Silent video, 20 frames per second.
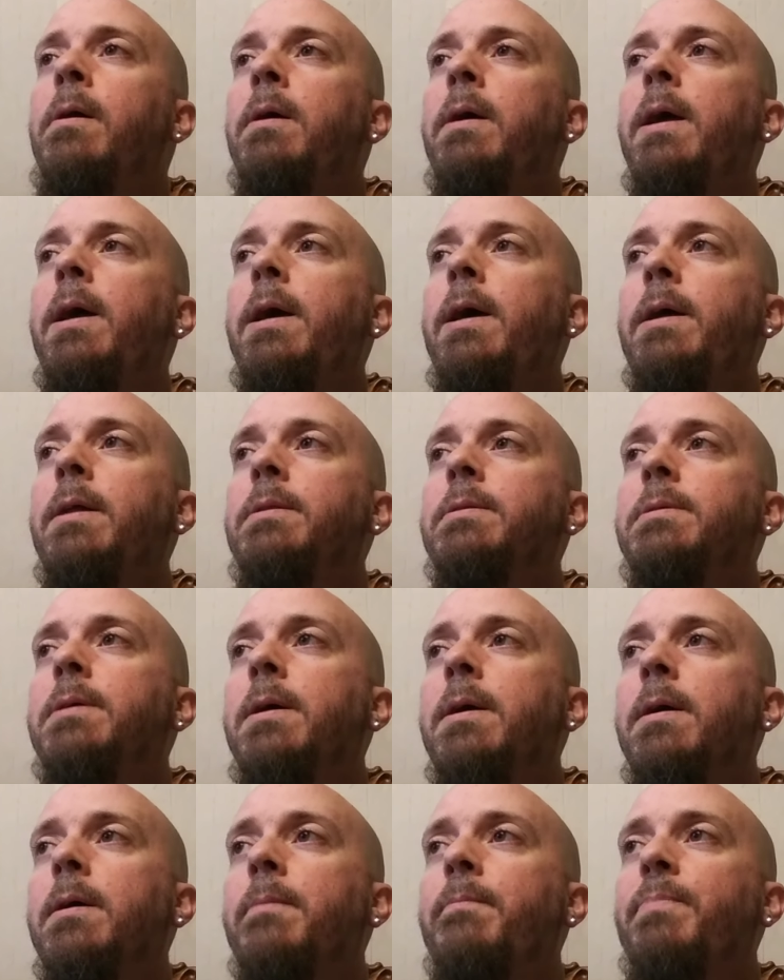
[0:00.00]
And
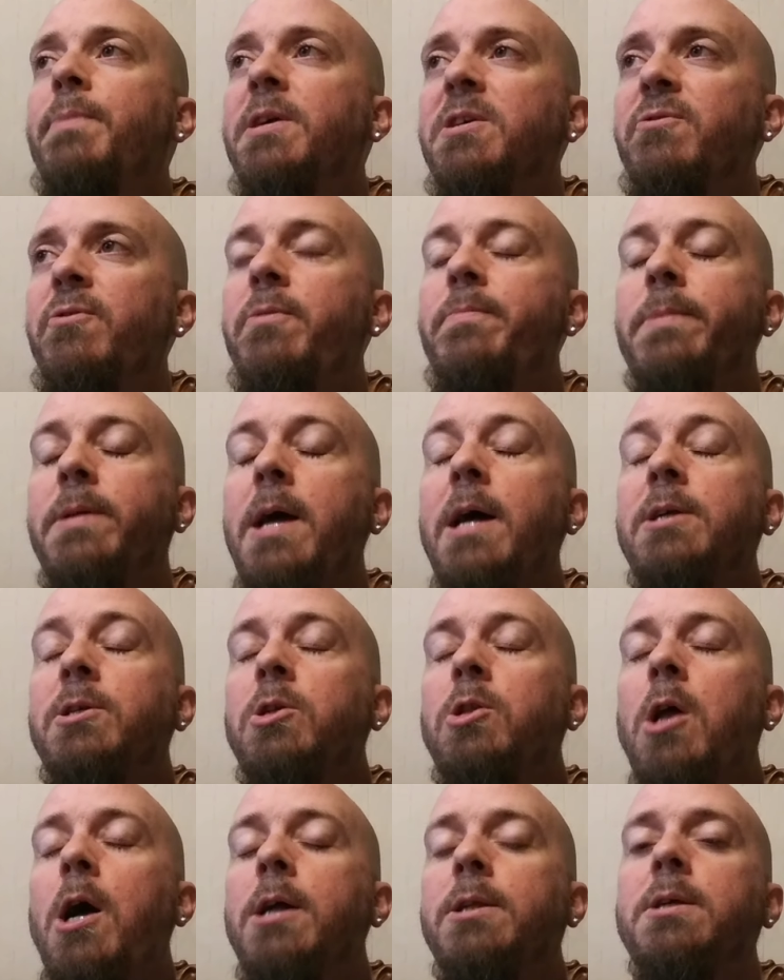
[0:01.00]
this film has a
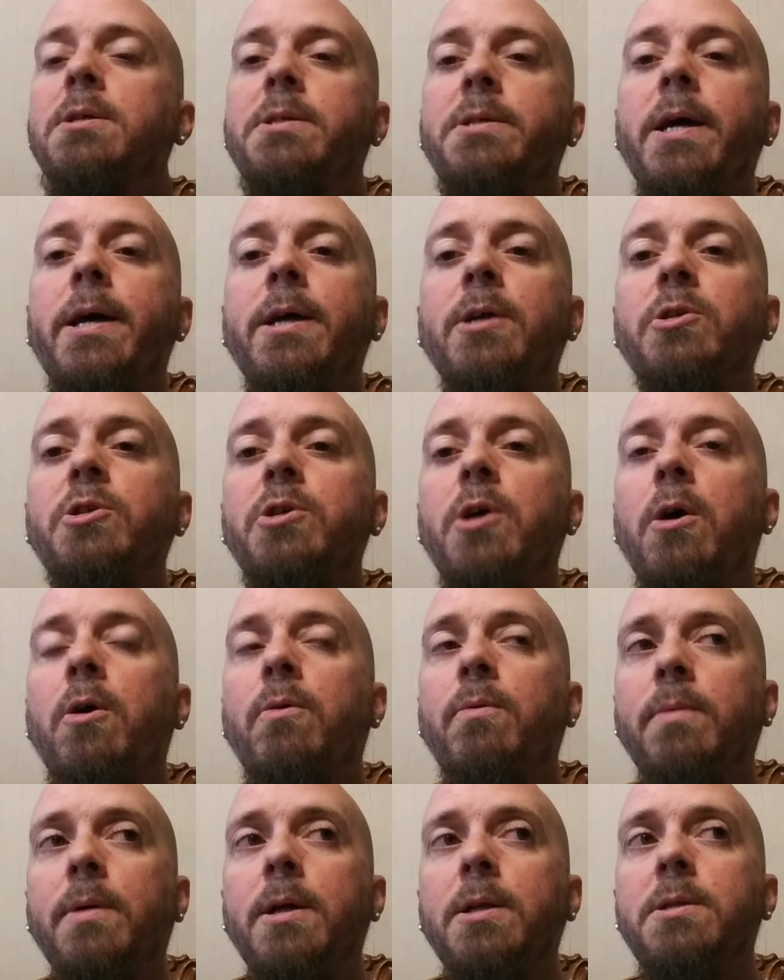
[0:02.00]
lot to say,
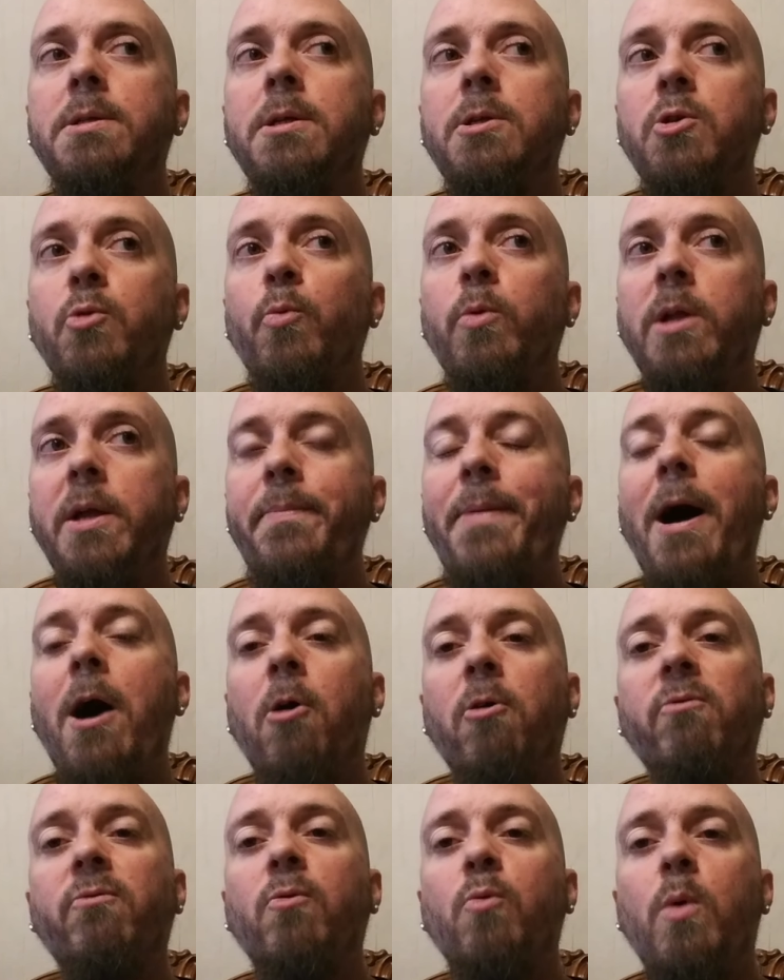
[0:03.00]
so it's a really
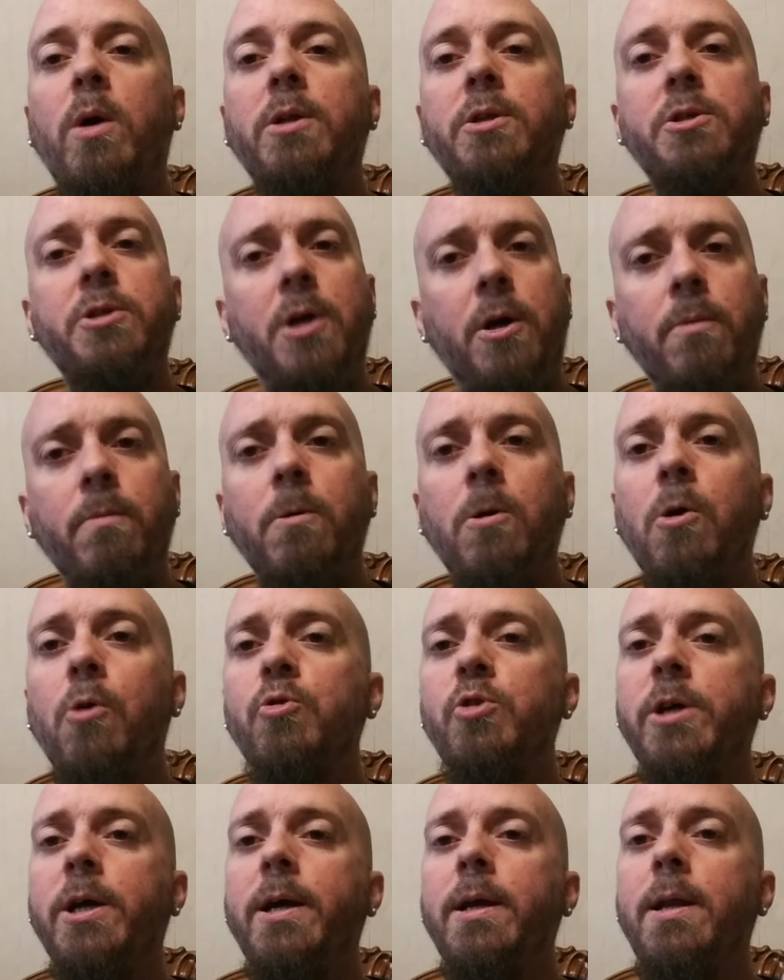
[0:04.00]
powerful one. So go
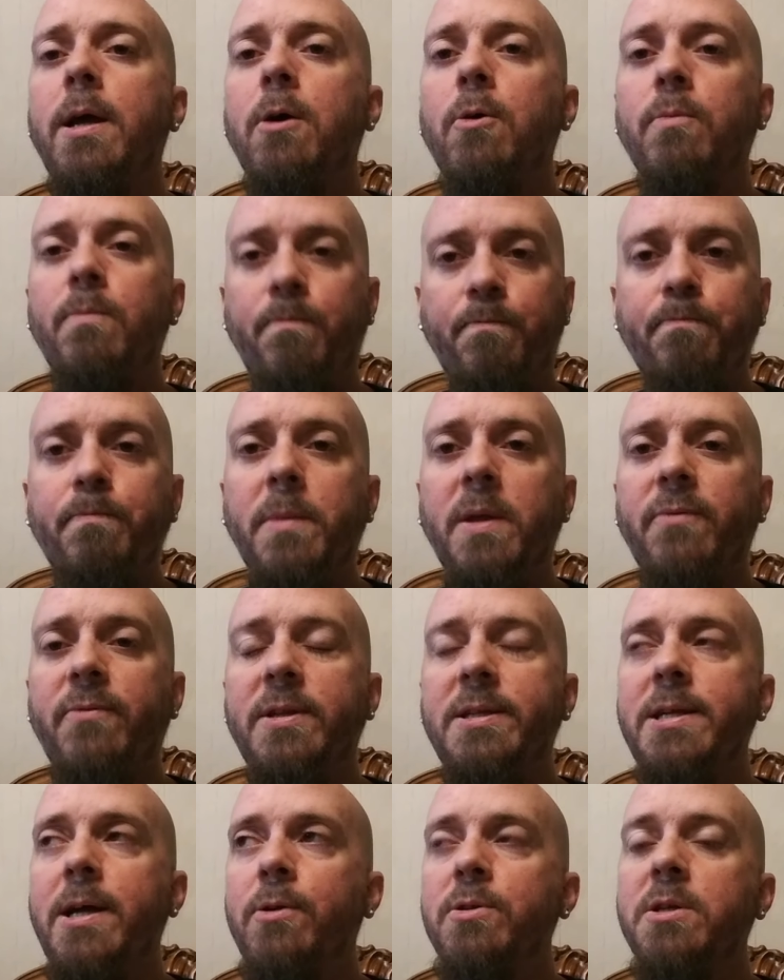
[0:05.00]
check it out if
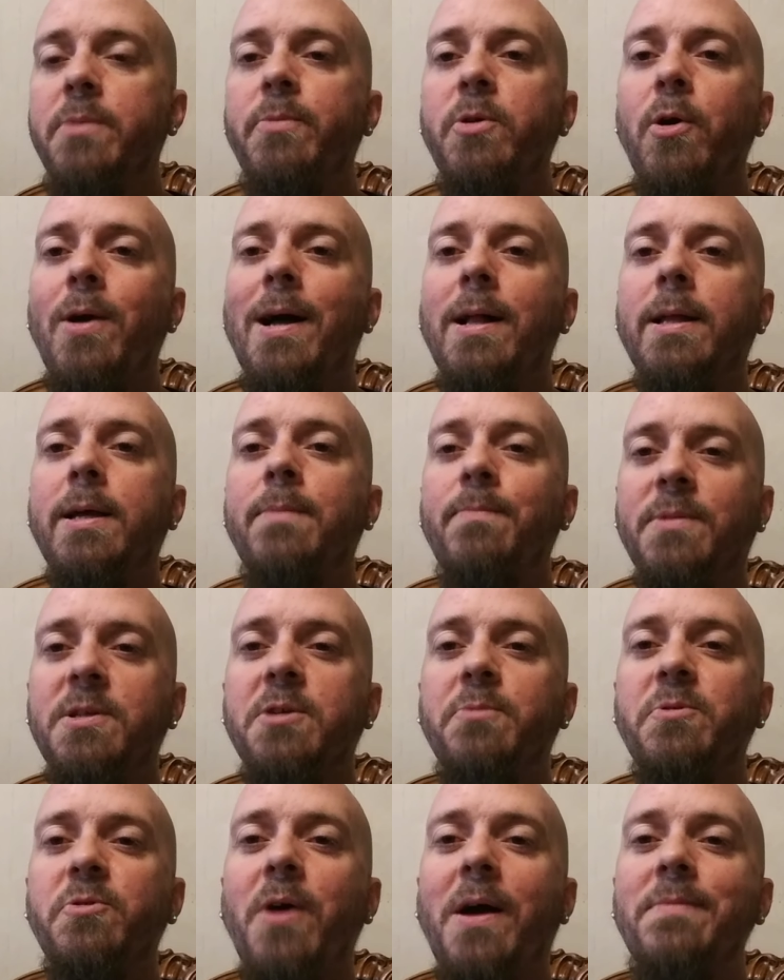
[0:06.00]
it sounds up your alley.
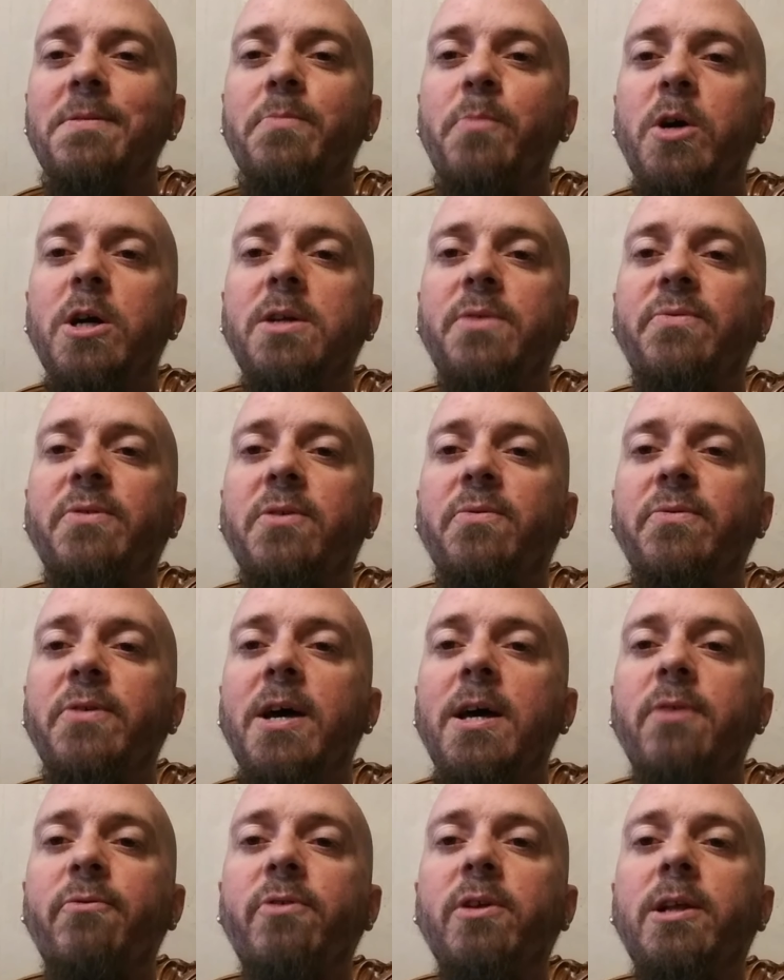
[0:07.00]
Subscribe to Morgan Film
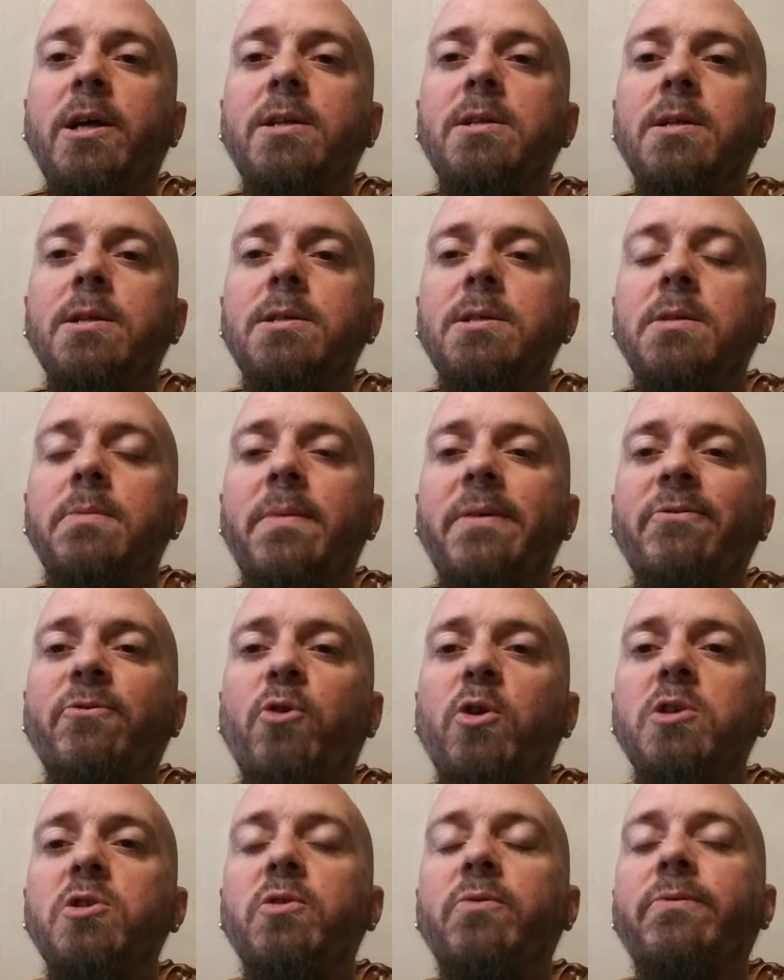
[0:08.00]
Fan if you like to listen to my
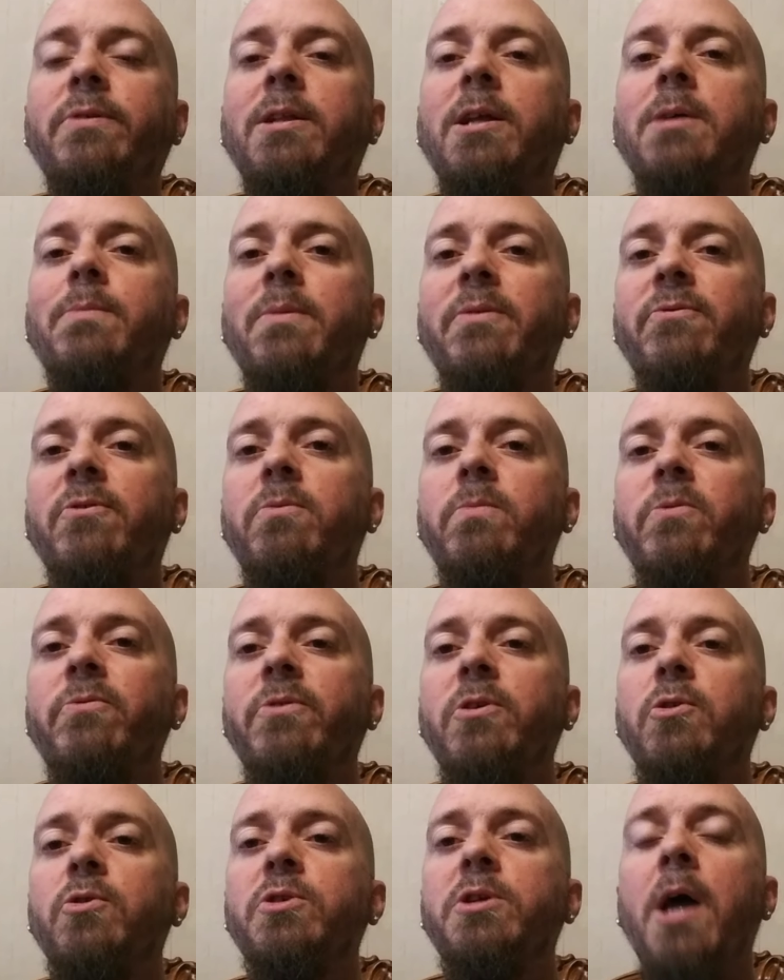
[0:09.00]
voice or if you like my film
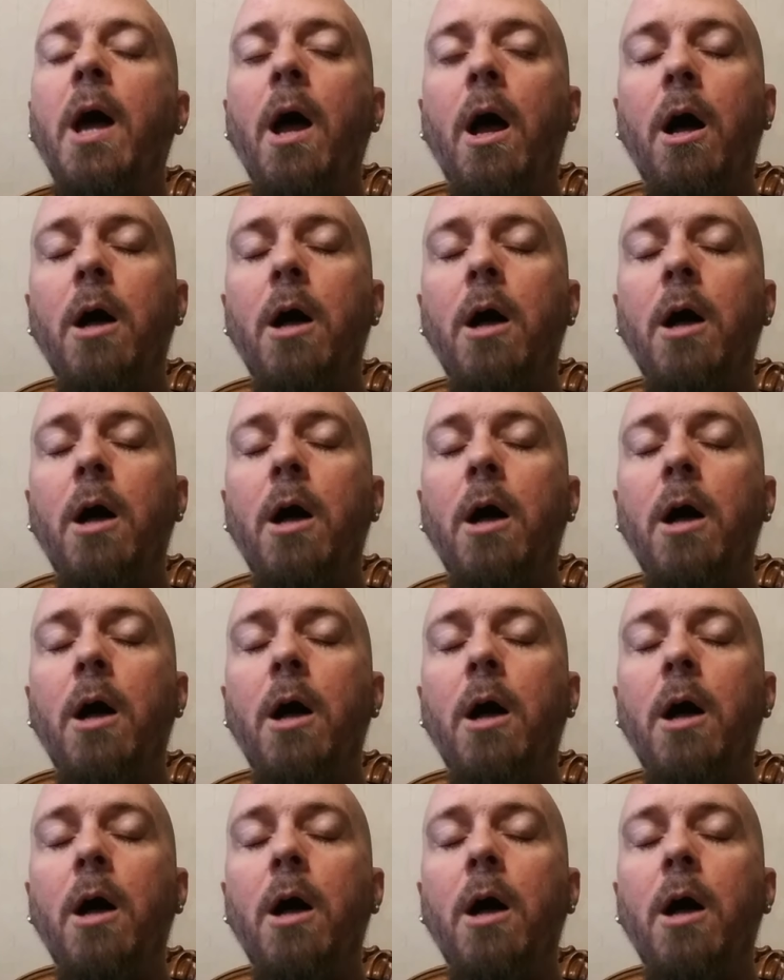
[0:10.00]
reviews.